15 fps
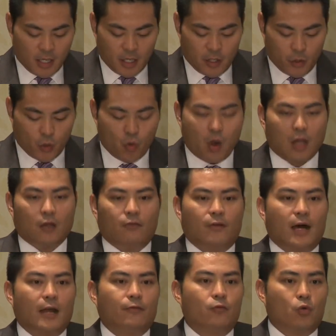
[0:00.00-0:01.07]
you
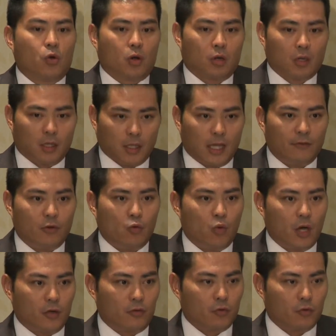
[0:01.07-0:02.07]
qualify for level 1